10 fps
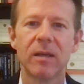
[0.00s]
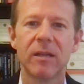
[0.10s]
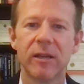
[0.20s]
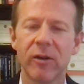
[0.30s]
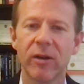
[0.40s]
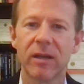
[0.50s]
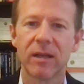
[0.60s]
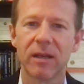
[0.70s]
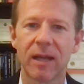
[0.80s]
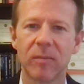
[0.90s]
TRN
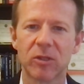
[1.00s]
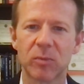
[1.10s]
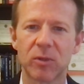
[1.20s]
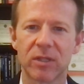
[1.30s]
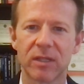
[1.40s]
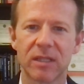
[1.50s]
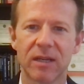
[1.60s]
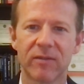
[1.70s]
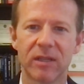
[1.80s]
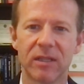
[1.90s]
enables precise
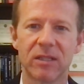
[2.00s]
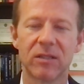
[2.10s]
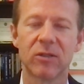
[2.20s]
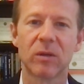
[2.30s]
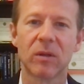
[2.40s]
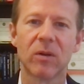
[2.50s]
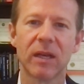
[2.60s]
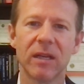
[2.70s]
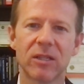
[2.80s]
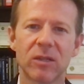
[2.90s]
navigation to a
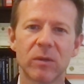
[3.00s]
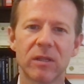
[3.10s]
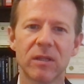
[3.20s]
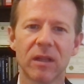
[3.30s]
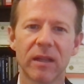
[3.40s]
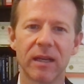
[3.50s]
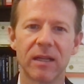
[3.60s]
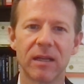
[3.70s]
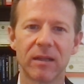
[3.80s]
location within the landing